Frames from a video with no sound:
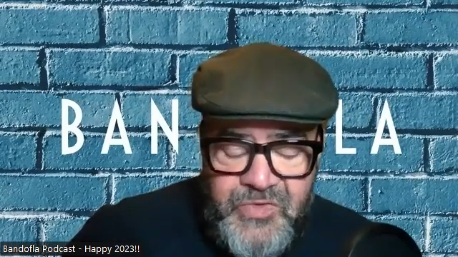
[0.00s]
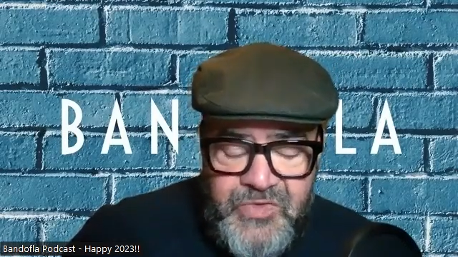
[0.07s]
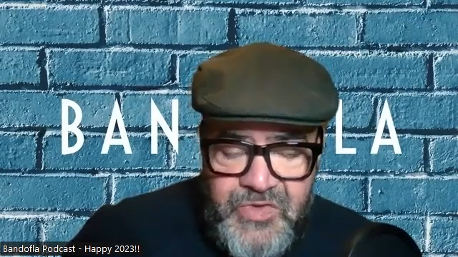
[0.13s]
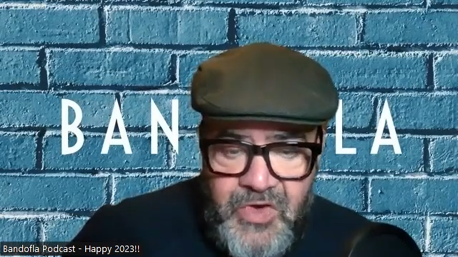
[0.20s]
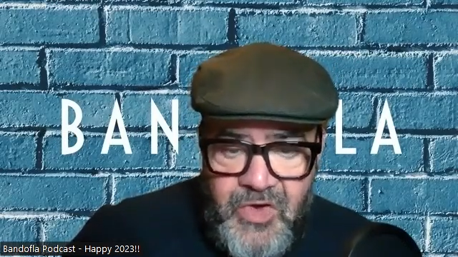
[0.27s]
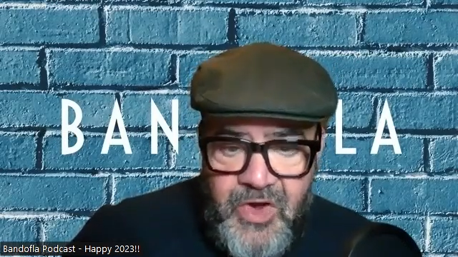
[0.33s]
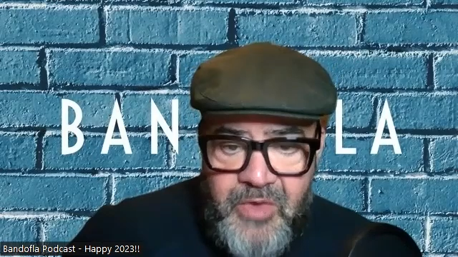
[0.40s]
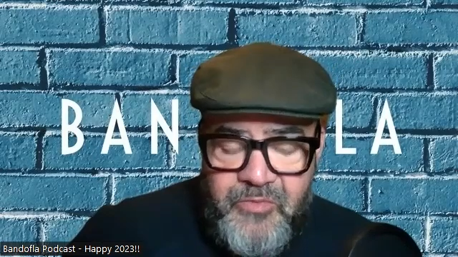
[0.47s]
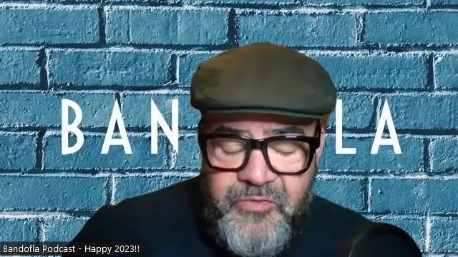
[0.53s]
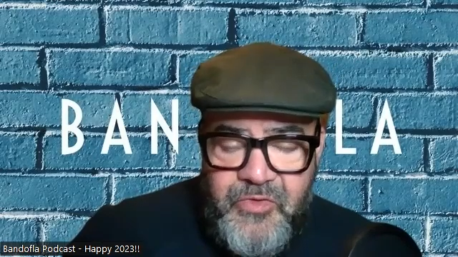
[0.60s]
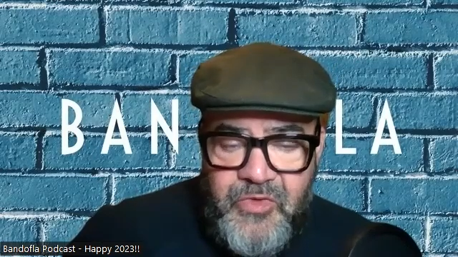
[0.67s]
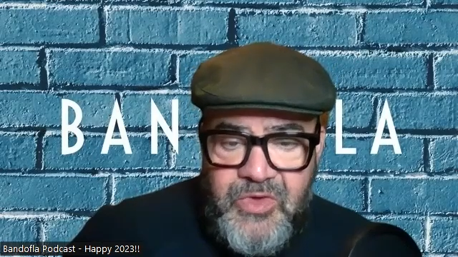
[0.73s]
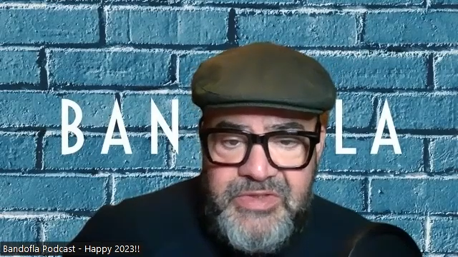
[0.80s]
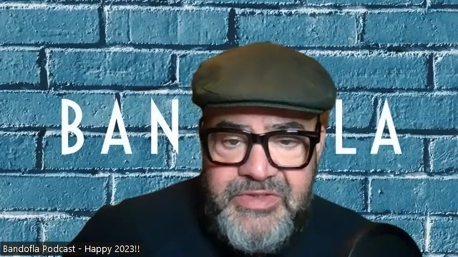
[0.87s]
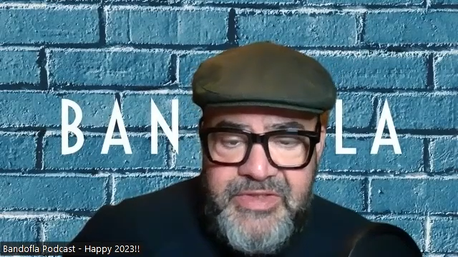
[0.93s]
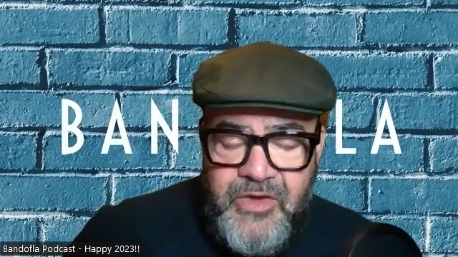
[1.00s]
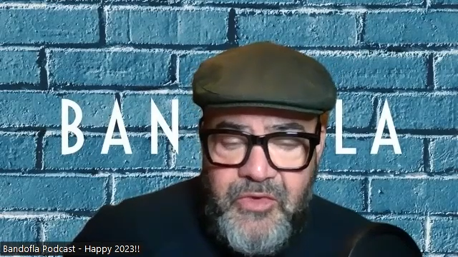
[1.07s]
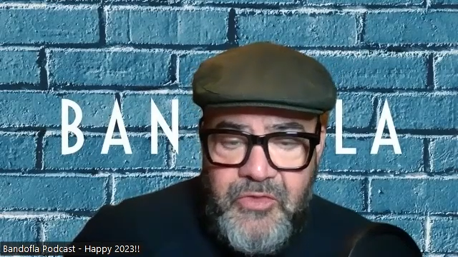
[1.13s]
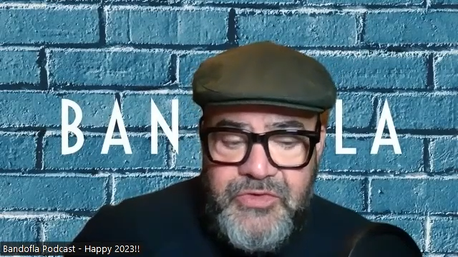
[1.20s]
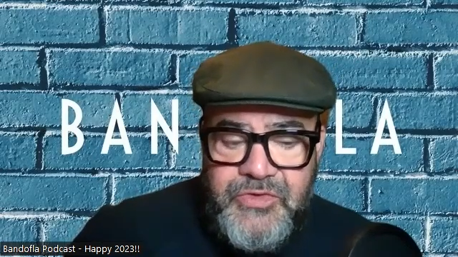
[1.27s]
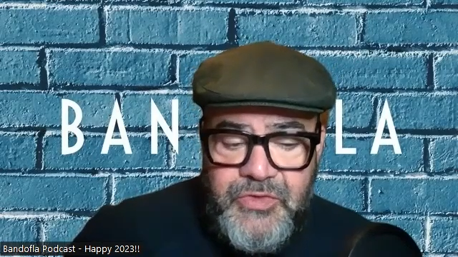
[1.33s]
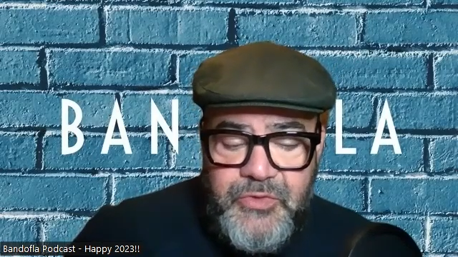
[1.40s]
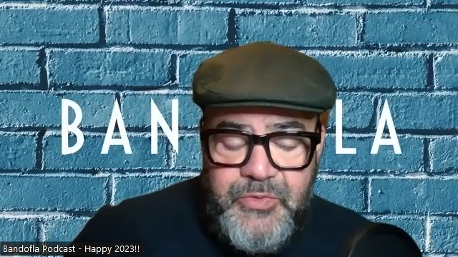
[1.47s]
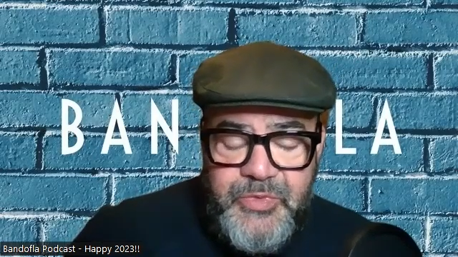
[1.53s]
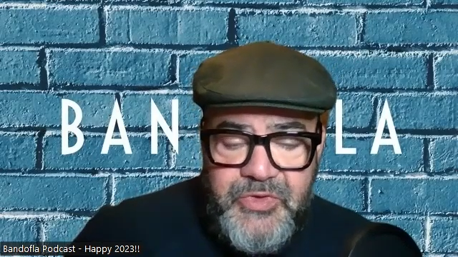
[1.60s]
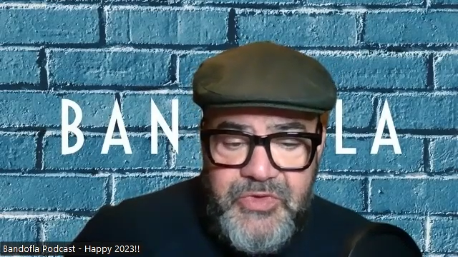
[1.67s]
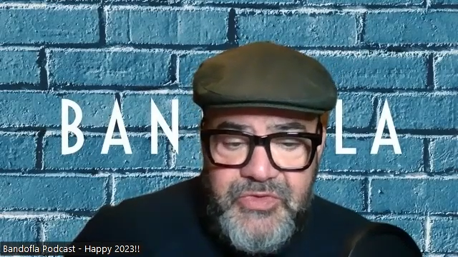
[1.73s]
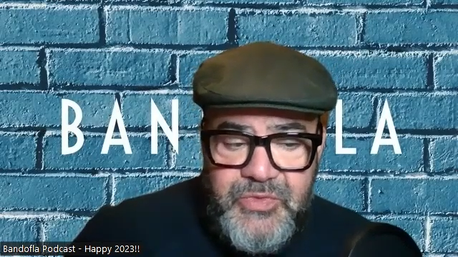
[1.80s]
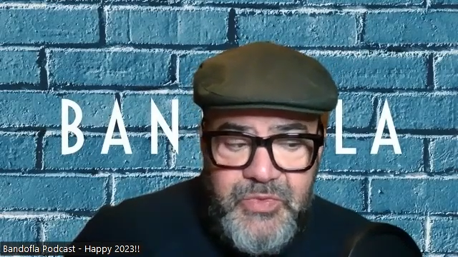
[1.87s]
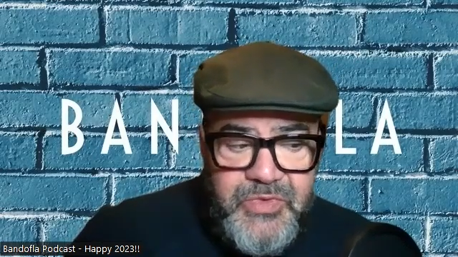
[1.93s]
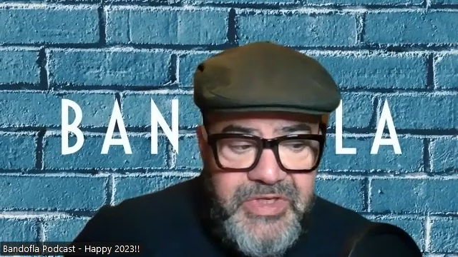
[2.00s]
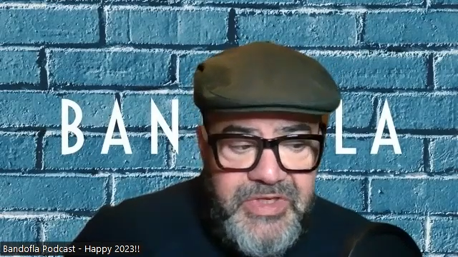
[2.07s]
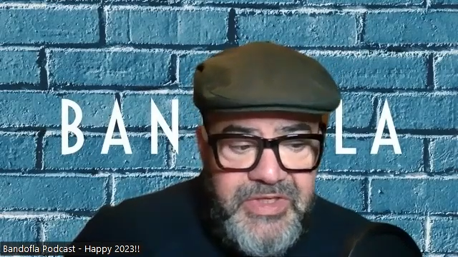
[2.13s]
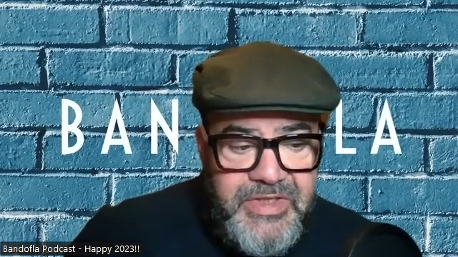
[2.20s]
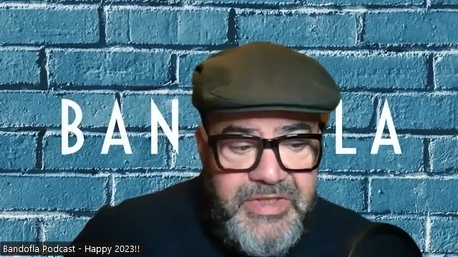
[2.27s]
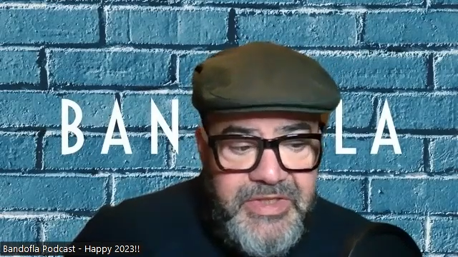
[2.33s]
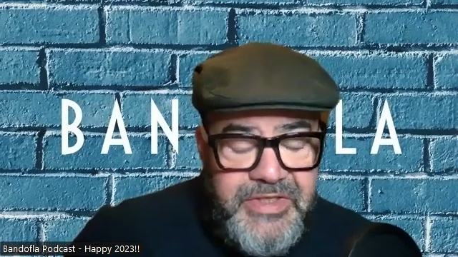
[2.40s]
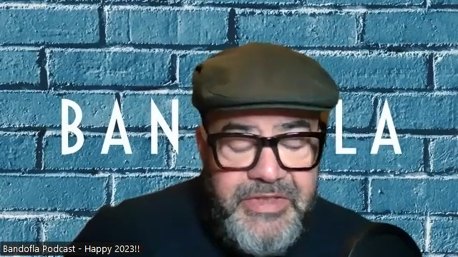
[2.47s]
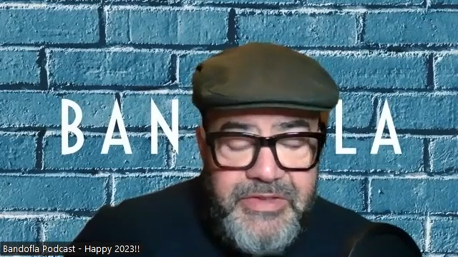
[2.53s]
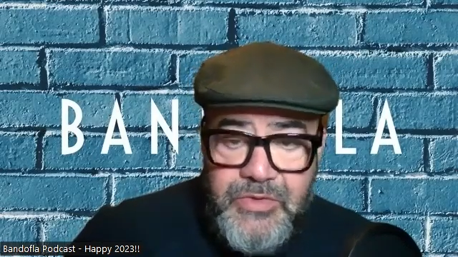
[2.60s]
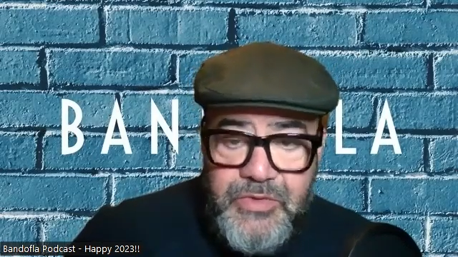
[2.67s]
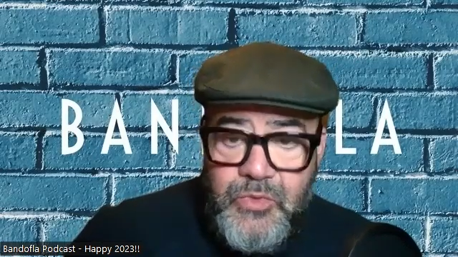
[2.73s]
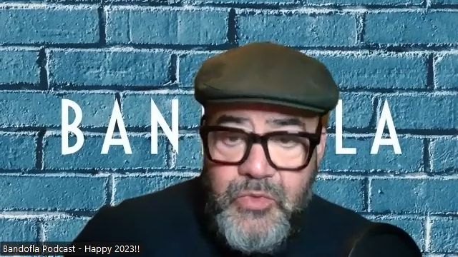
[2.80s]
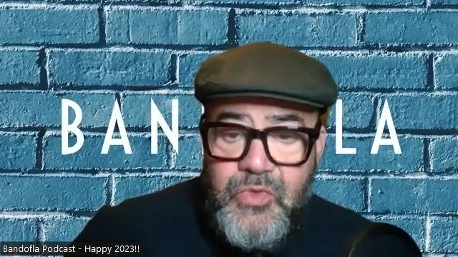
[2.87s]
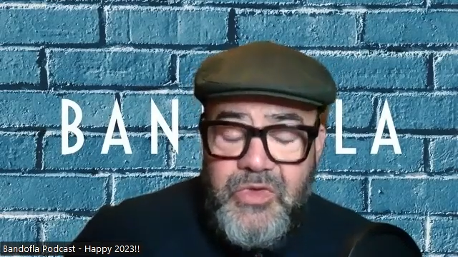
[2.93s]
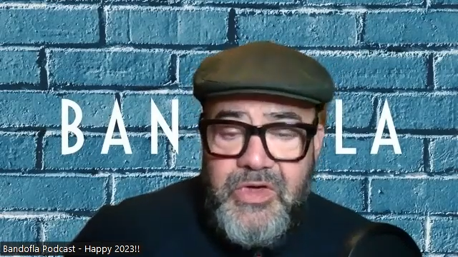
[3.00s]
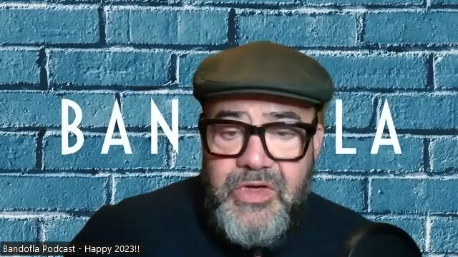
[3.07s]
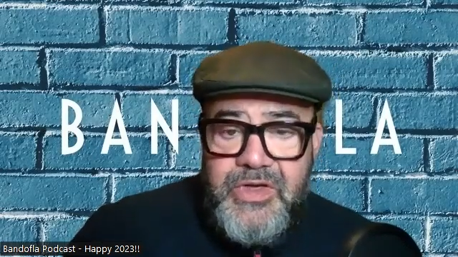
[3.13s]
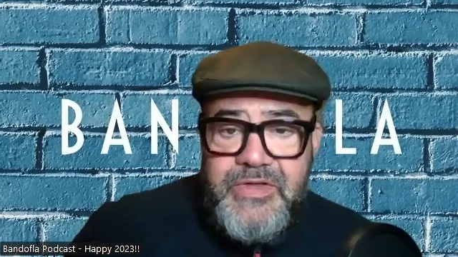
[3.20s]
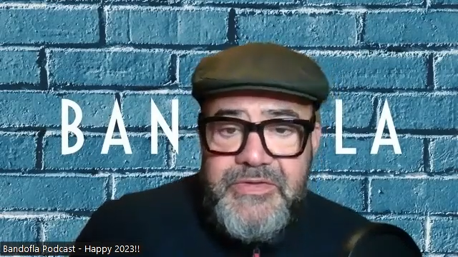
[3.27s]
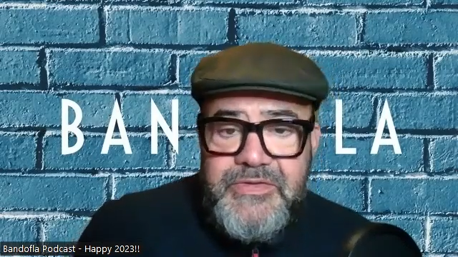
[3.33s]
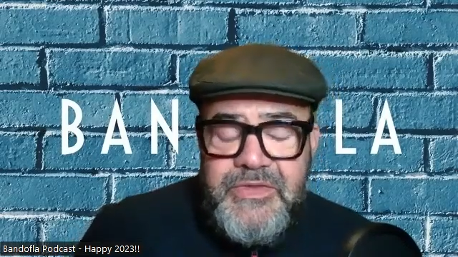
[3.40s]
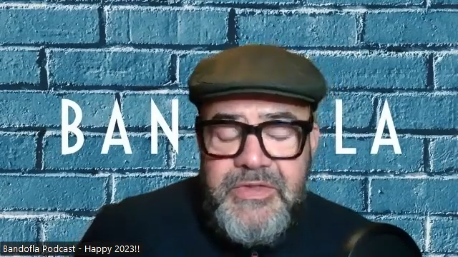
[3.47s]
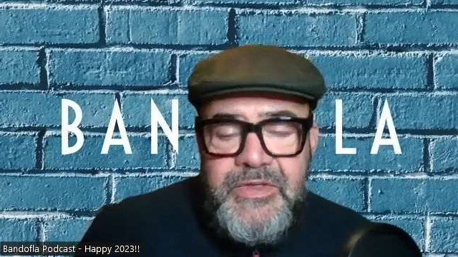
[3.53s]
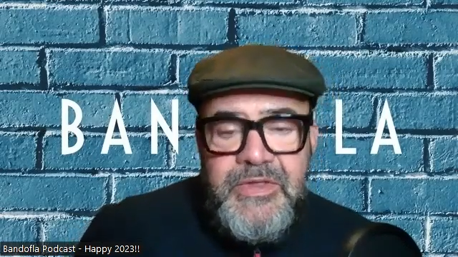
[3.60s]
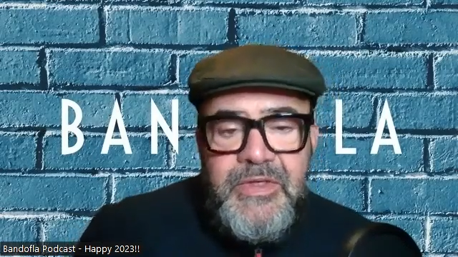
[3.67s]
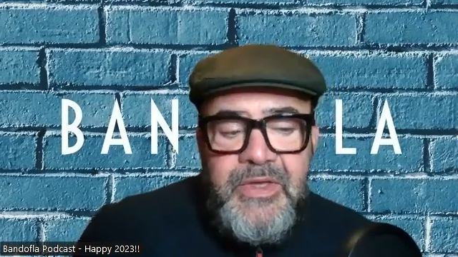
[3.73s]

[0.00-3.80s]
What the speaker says: time for a day or two, because we need to organise